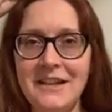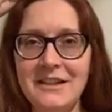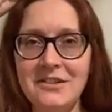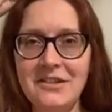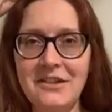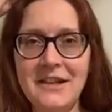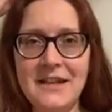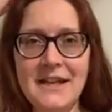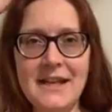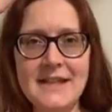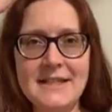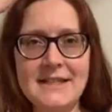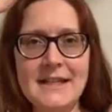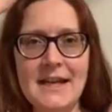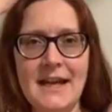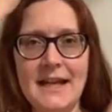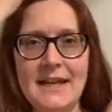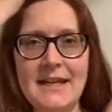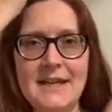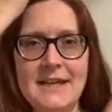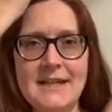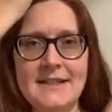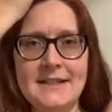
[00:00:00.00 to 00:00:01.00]
Look at that
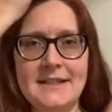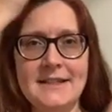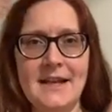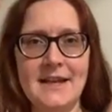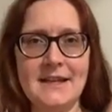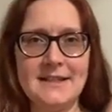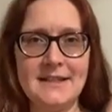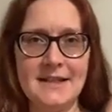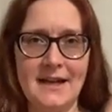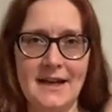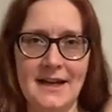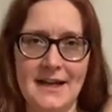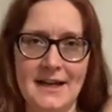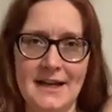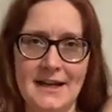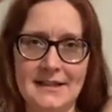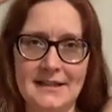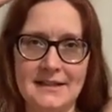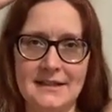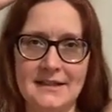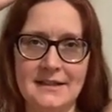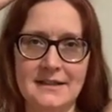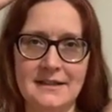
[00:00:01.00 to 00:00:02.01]
tiny Santa
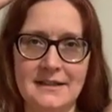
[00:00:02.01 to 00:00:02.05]
hat.